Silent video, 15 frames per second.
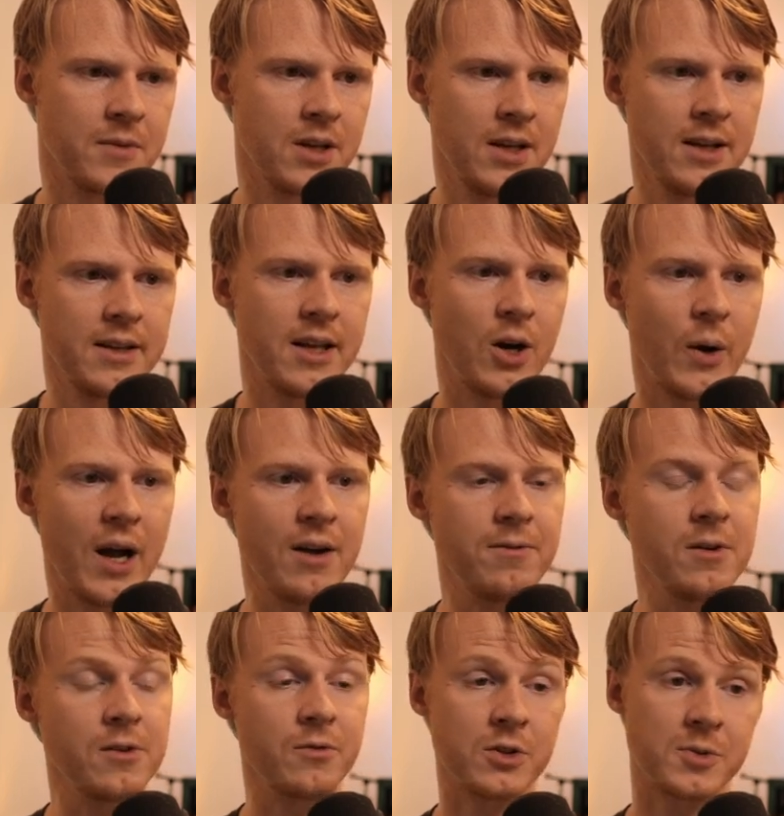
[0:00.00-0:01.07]
Now, have
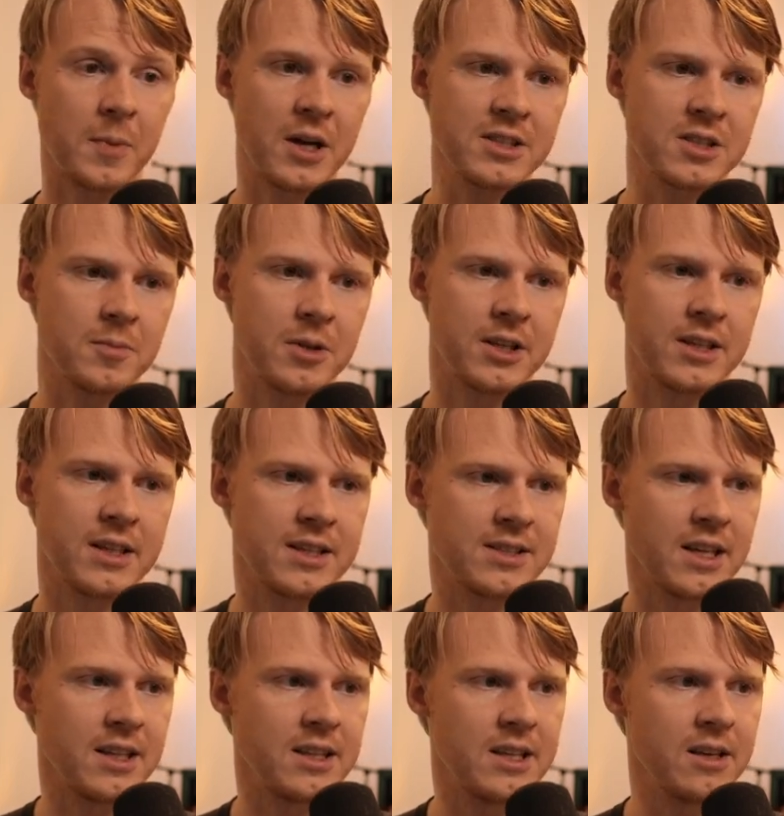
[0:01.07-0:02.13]
fun responsibly is a
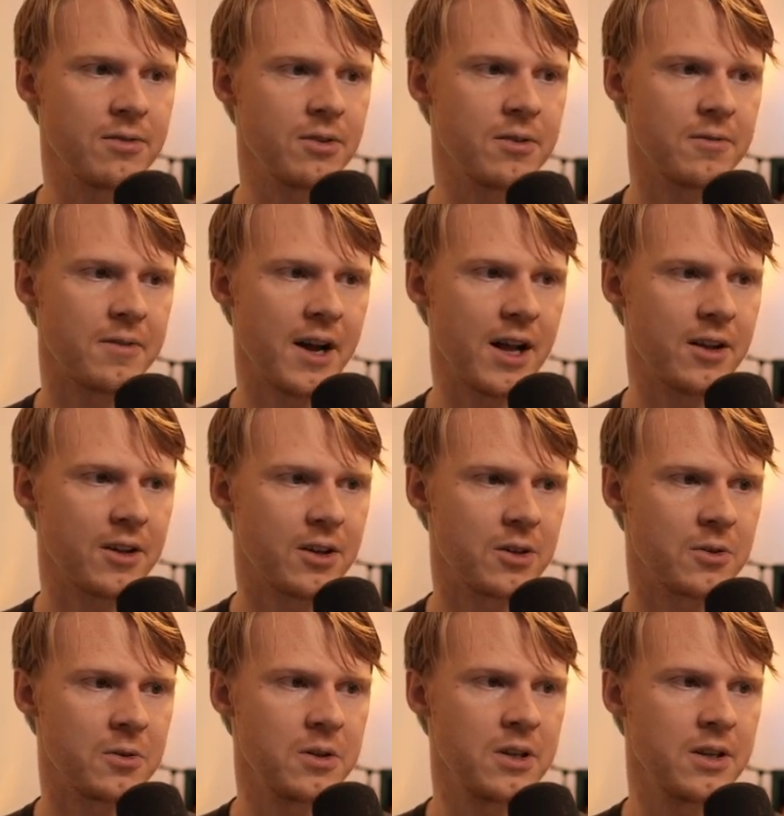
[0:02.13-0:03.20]
different
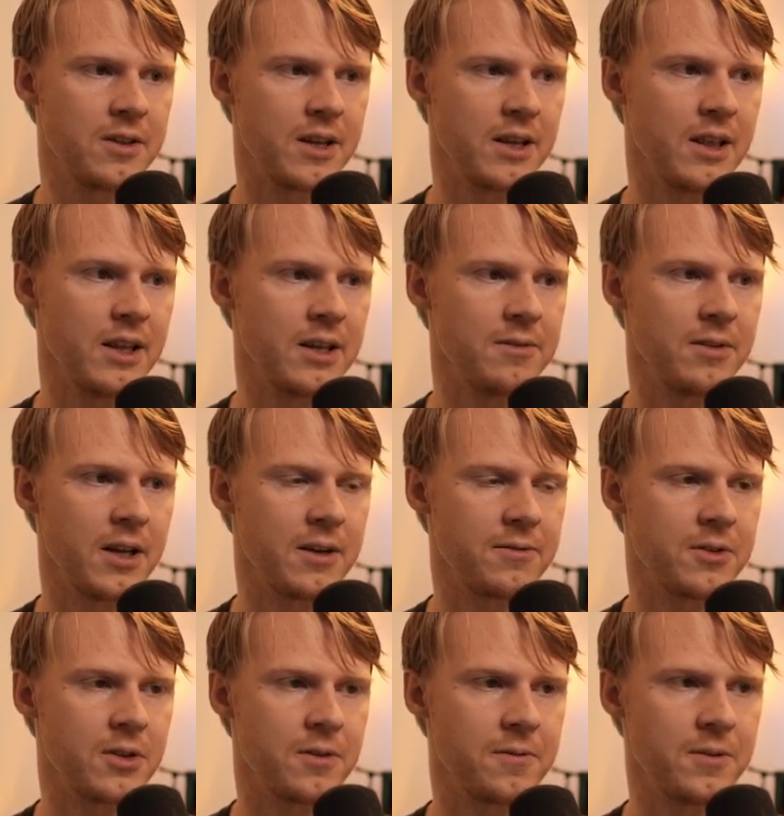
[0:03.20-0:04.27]
value than live life
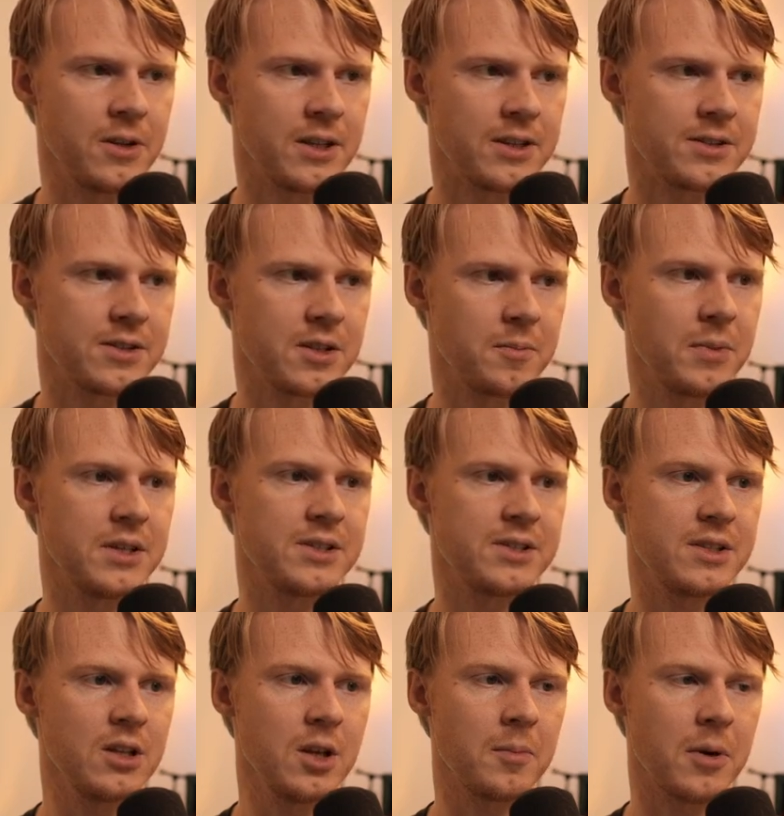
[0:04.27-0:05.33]
to the fullest, but it's
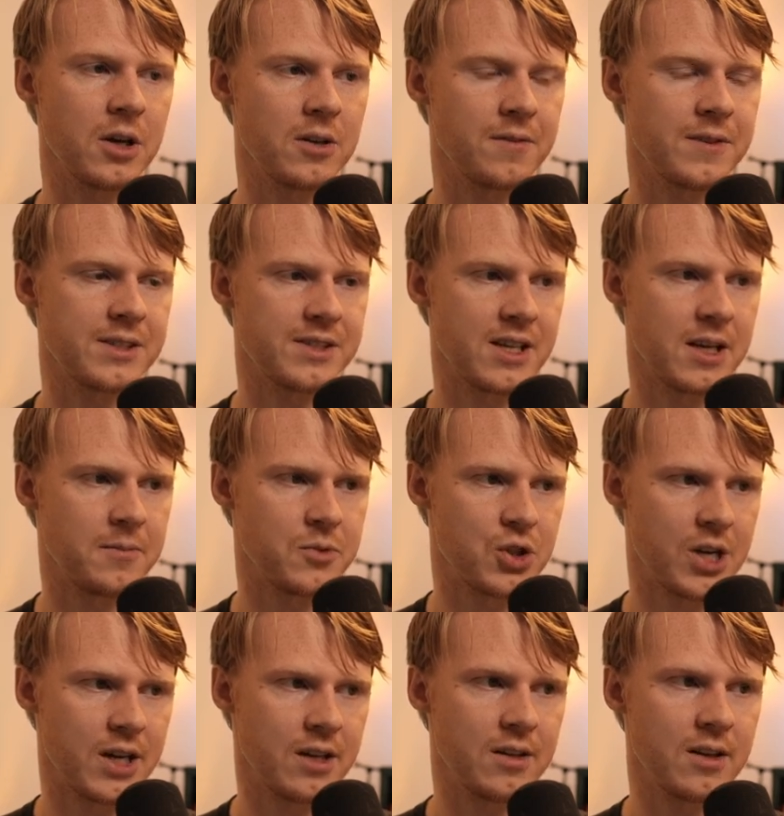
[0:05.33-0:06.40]
still a part of the same
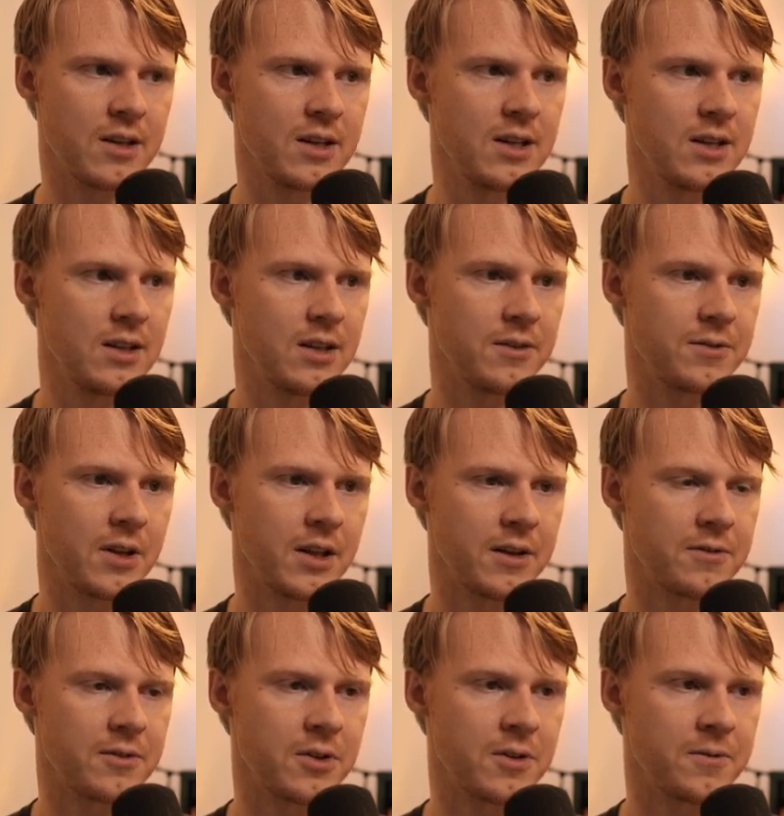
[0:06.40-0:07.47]
chain. Lived life
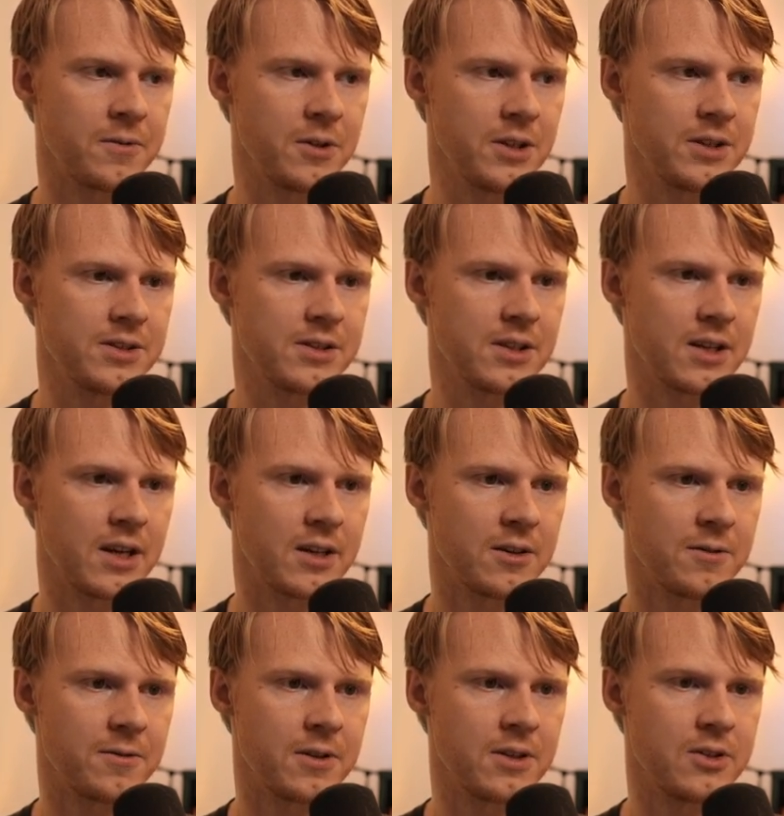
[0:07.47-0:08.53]
to the fullest kind
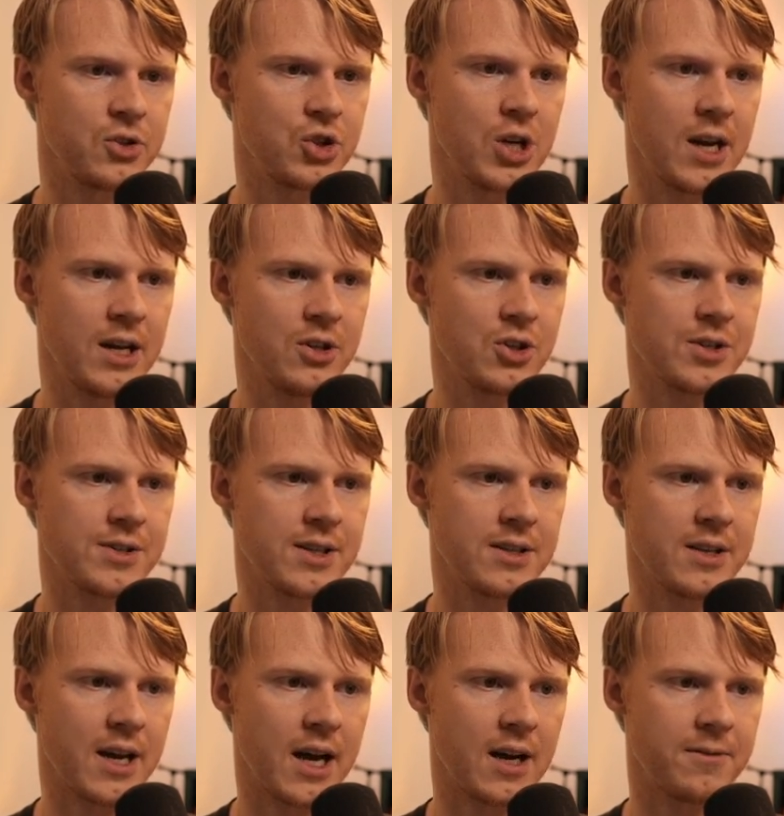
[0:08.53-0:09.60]
of changes
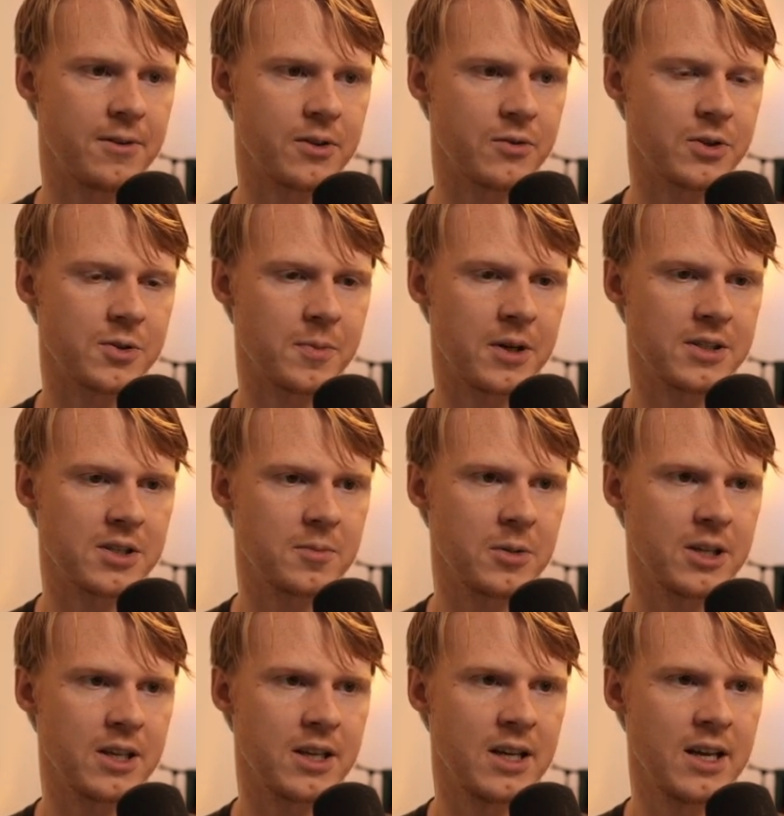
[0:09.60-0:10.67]
into have fun
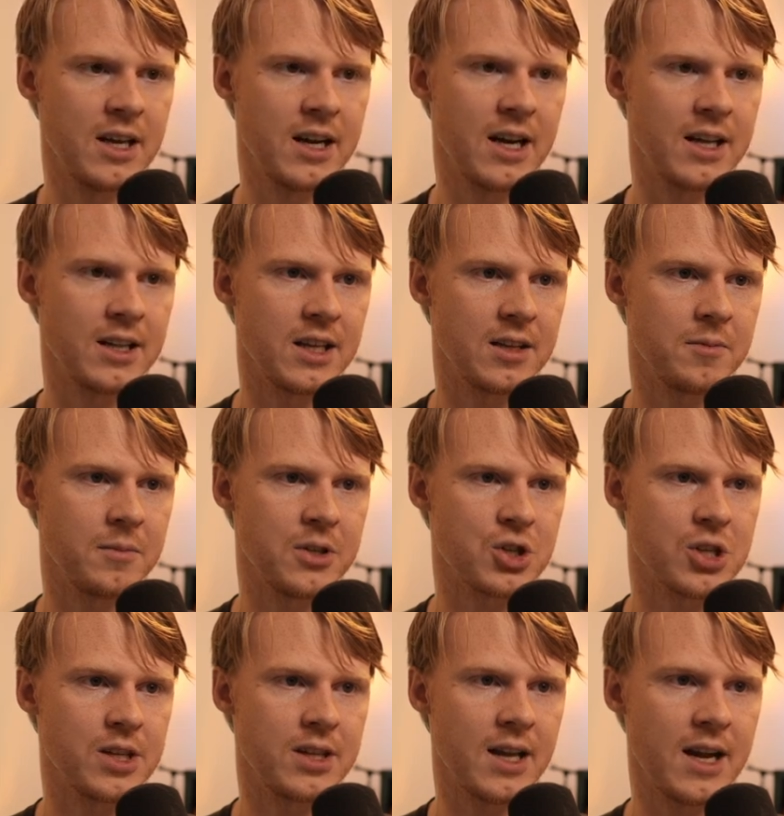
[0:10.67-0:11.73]
responsibly, and then
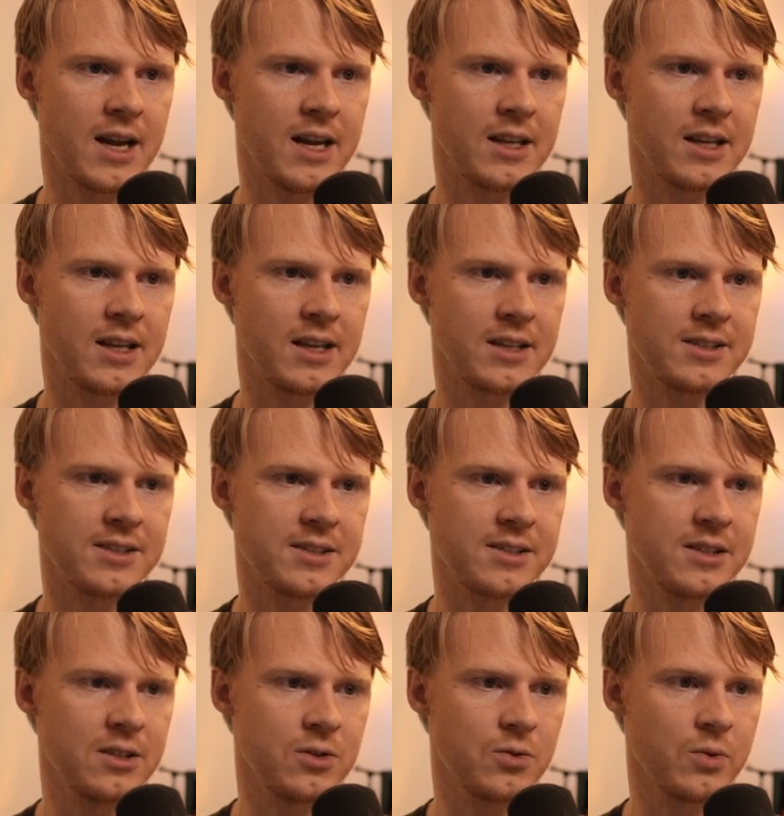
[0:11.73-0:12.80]
mission 9 can
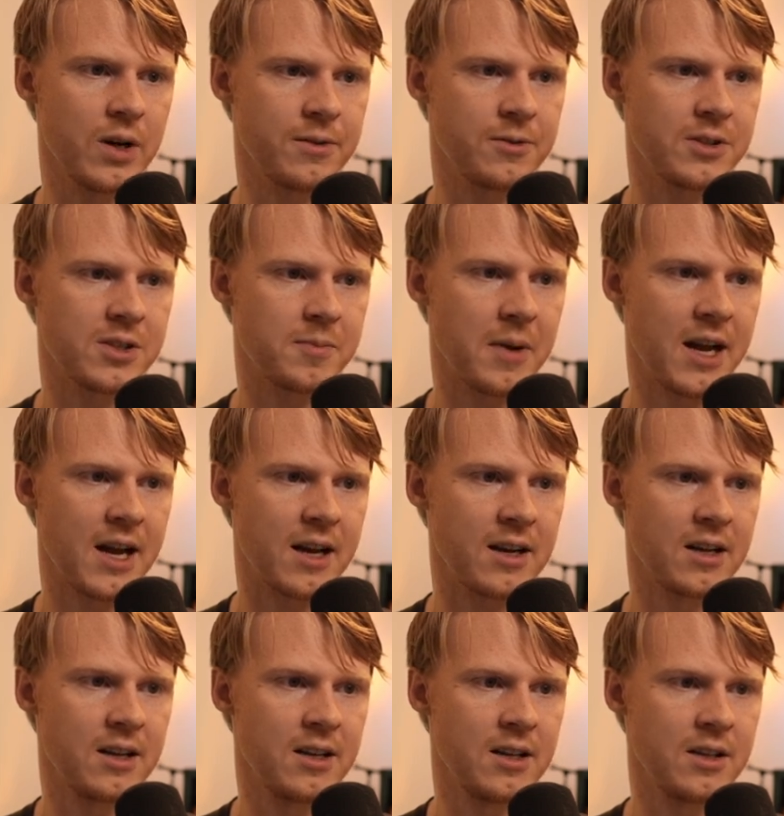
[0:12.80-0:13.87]
still reference back
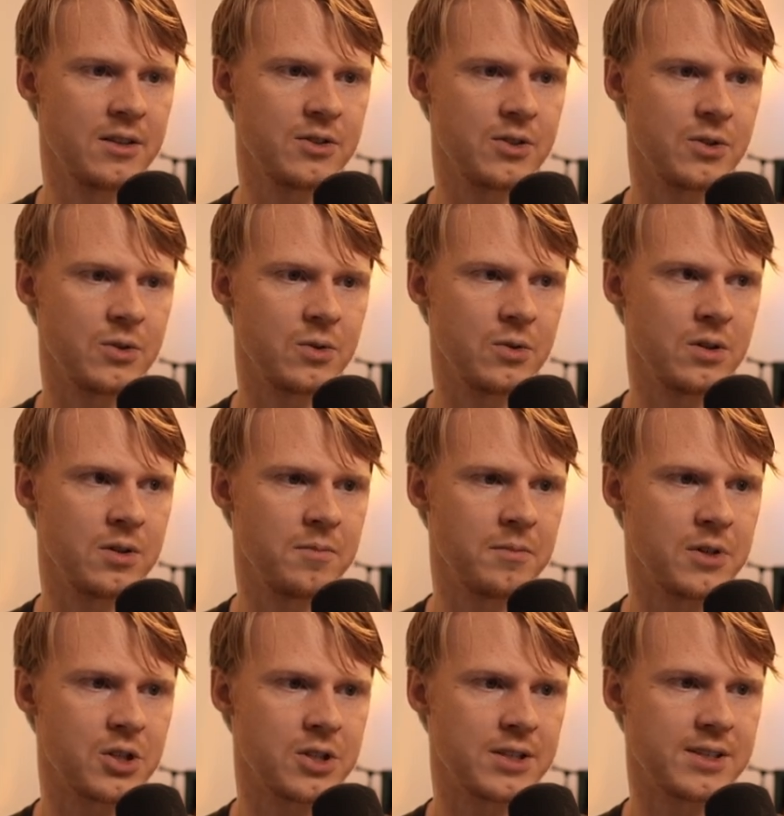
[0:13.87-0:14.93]
to
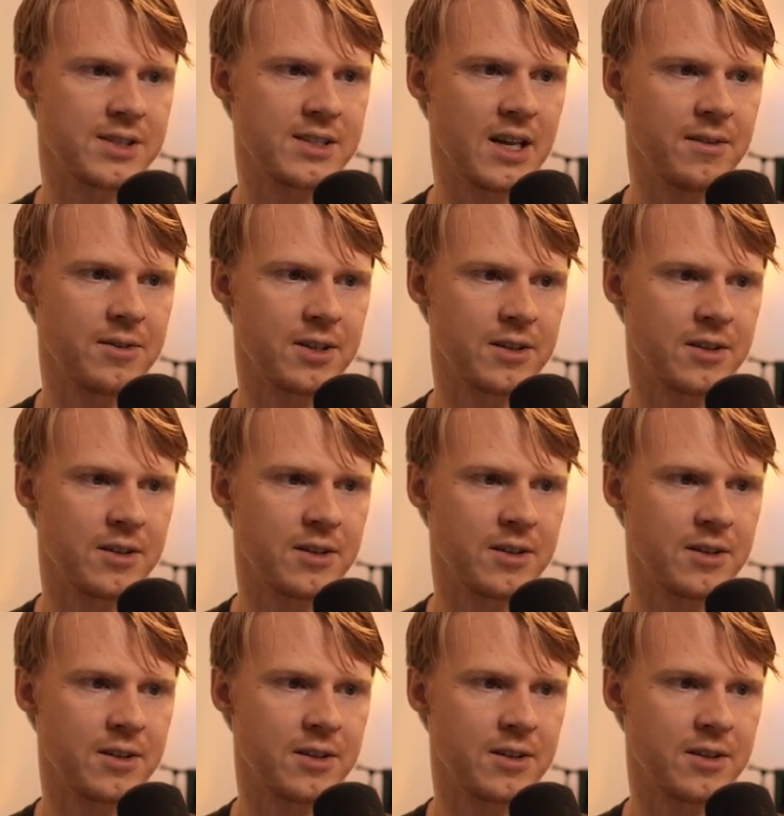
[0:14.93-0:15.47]
mission 7.